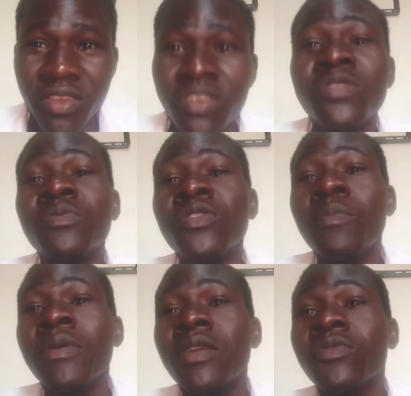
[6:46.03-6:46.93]
your
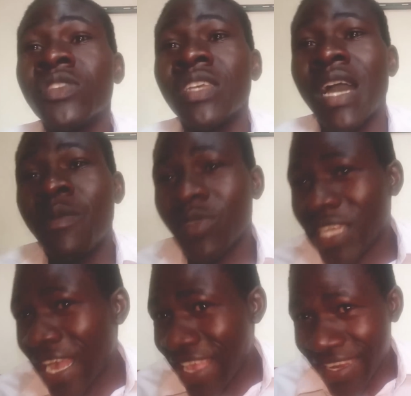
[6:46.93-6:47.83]
body will say, I'm
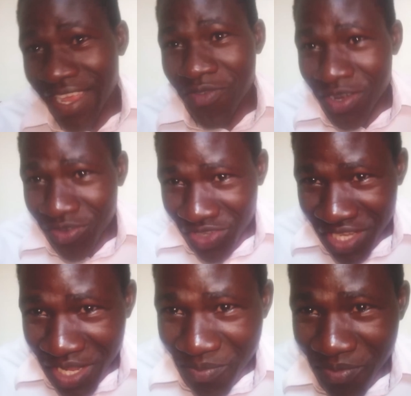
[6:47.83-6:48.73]
tired, I want to
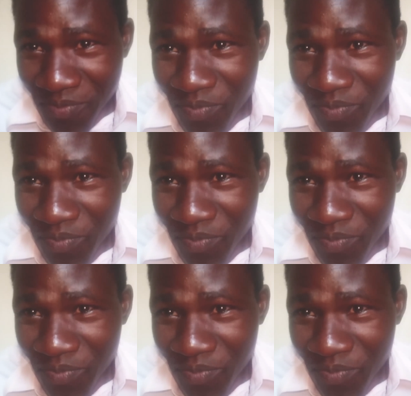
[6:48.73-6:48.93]
sleep.